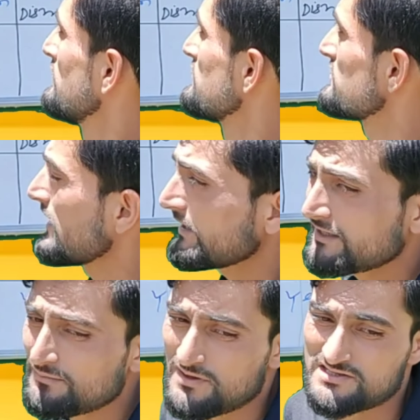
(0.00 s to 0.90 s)

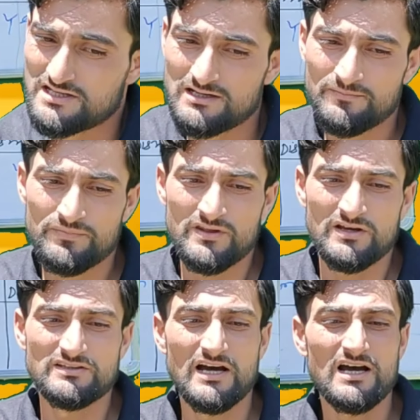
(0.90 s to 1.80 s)
Skeletal muscle,
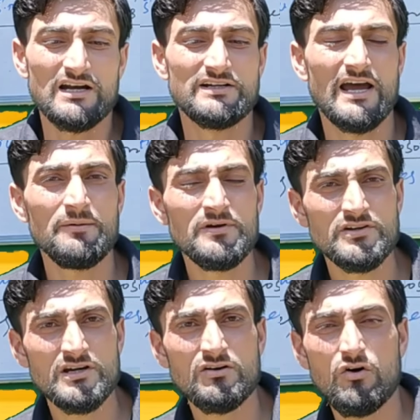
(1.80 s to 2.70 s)
the
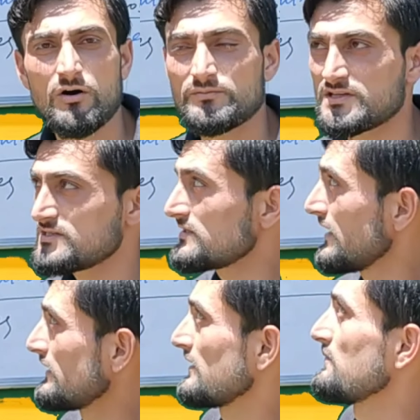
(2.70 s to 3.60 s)
diameter of the
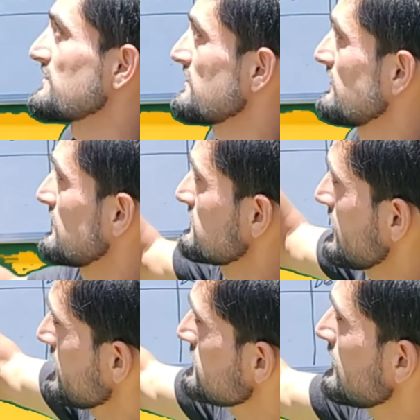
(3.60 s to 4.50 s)
skeletal muscle, the
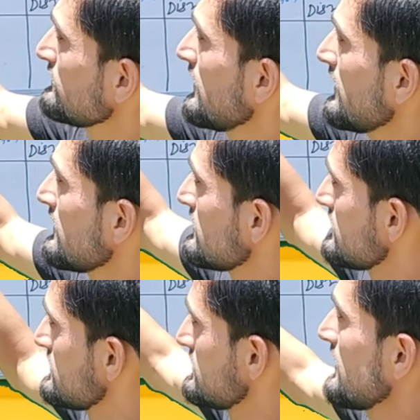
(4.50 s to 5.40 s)
size of the
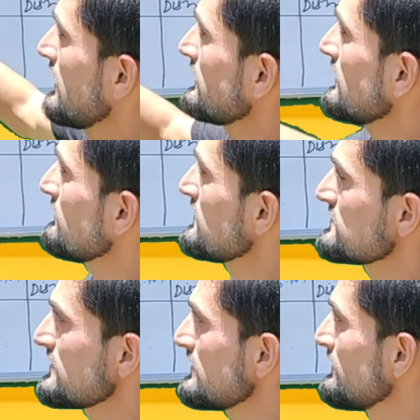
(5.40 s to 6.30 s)
skeletal
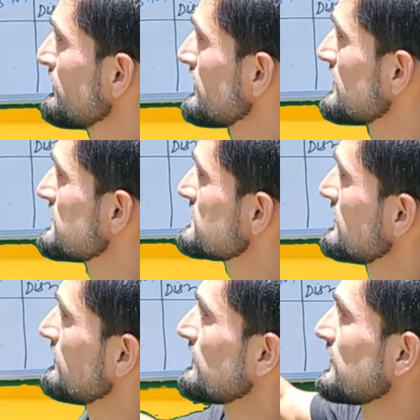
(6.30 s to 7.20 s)
muscle is
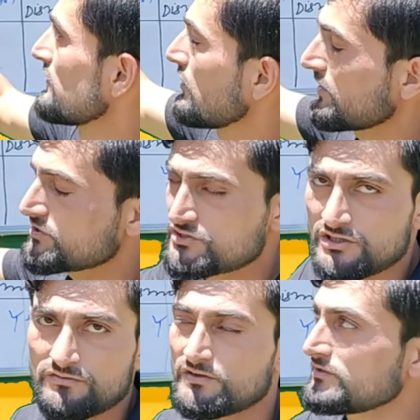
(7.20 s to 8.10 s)
very large
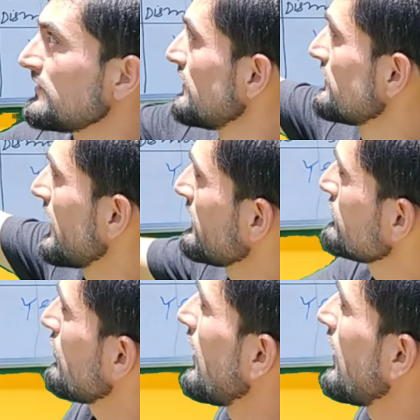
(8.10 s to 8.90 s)
with 10 to